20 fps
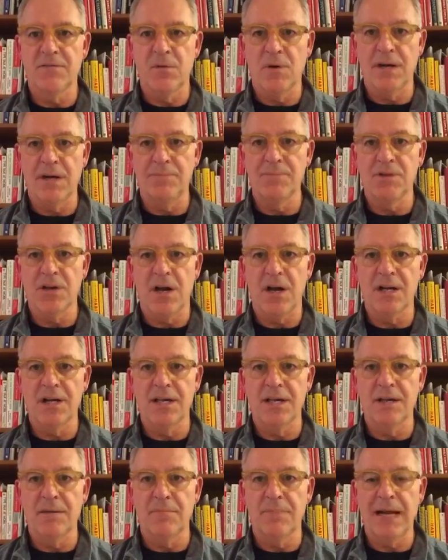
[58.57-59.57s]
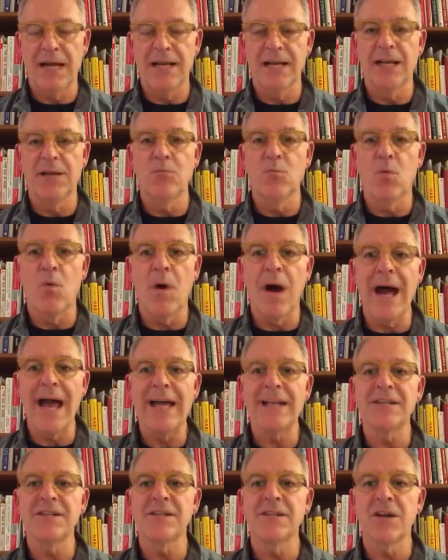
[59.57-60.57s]
what I'm talking about and why
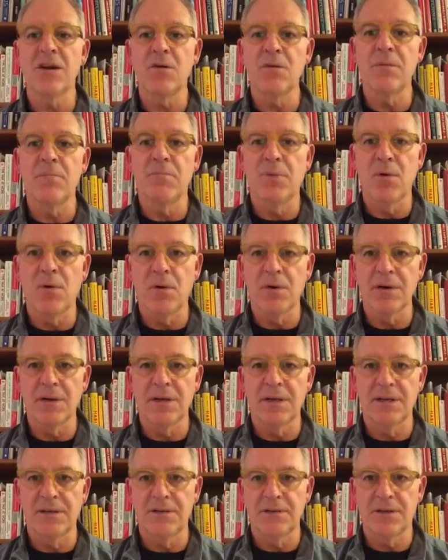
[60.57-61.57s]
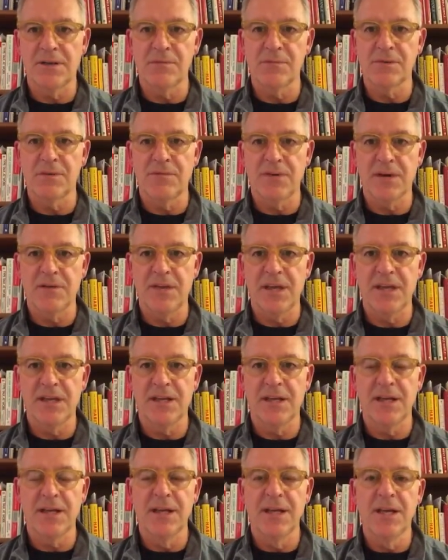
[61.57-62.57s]
it's so important in terms of our
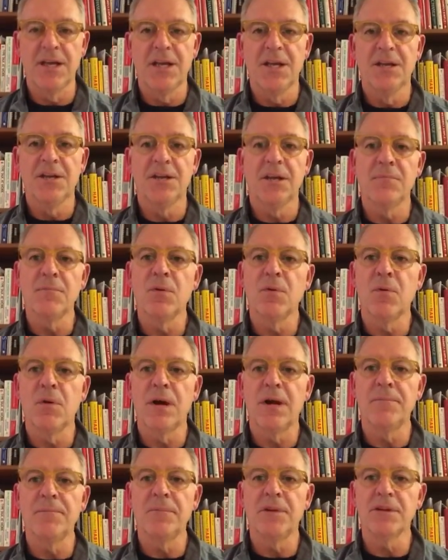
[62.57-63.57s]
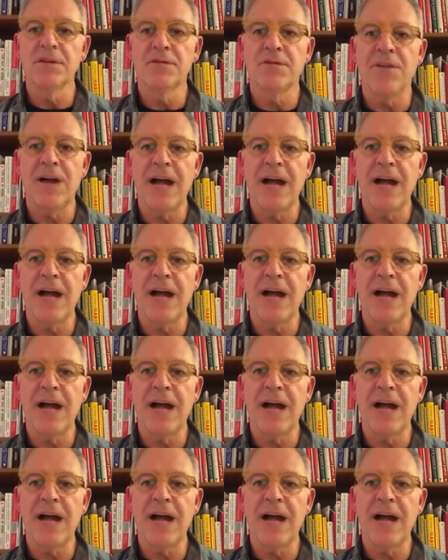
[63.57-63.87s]
thinking. Number one, there's